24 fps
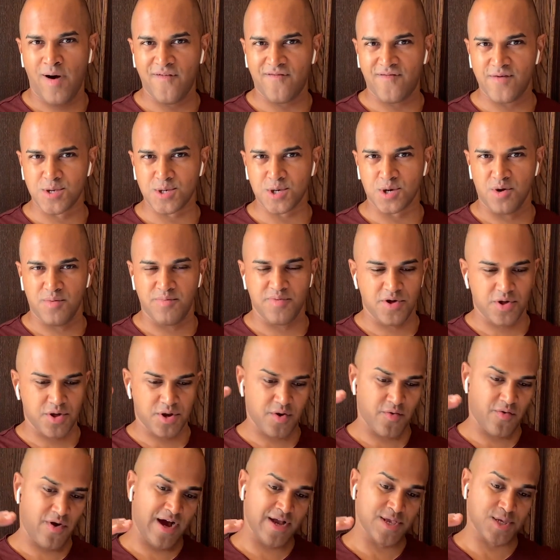physical ability,
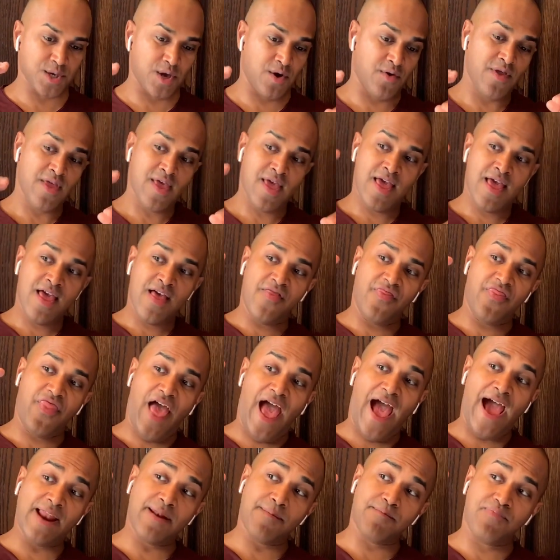right? So
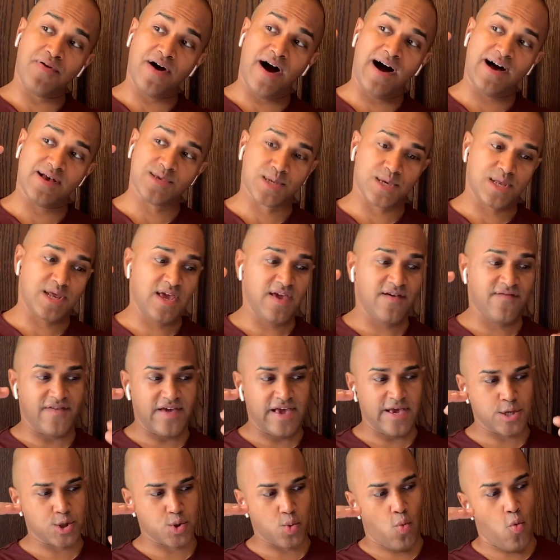that positive
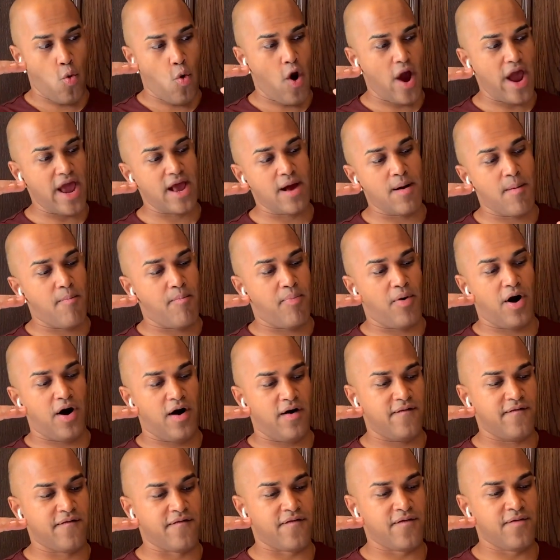is way
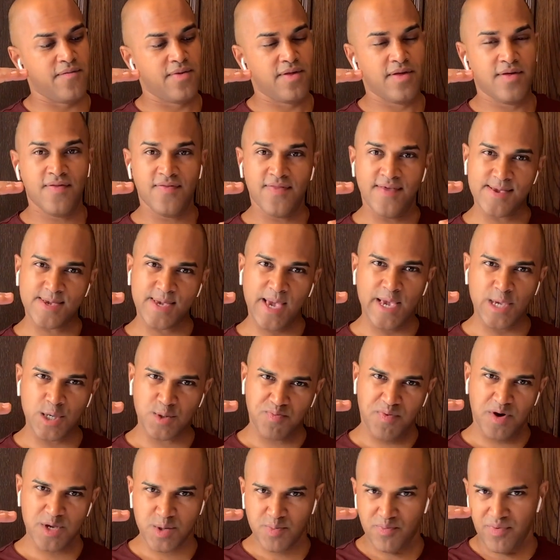above the taste
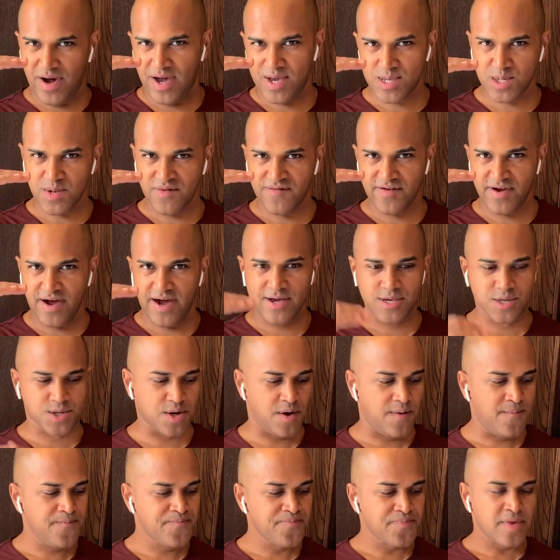buds positive, guys. So
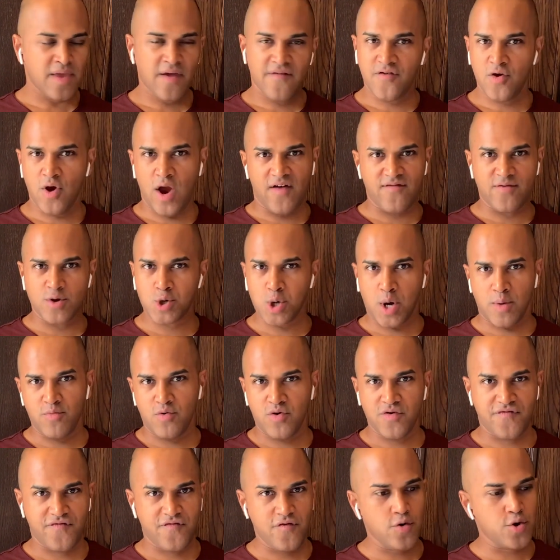if you're having trouble
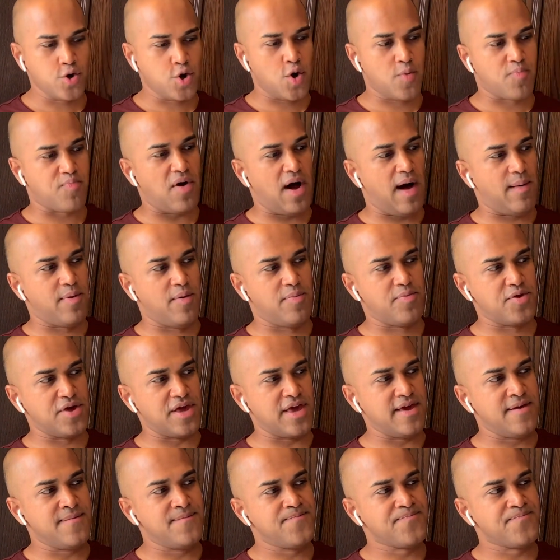with food, you're probably